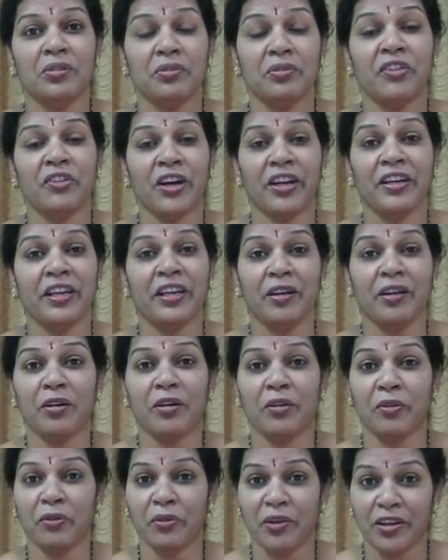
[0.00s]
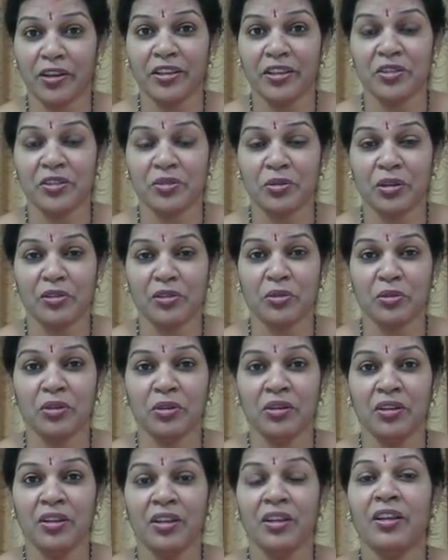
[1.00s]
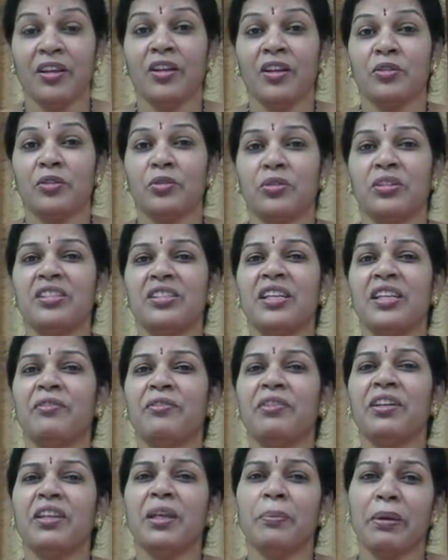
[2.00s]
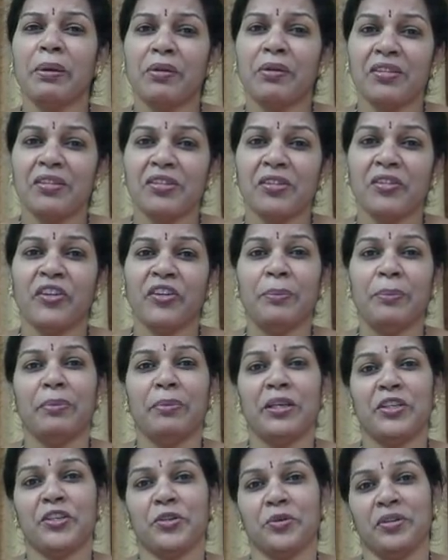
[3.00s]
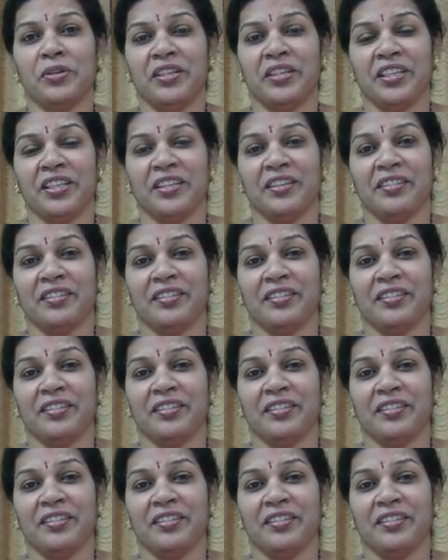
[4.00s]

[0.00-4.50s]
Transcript: finding a lot of violence also. So this everything because of immaturity.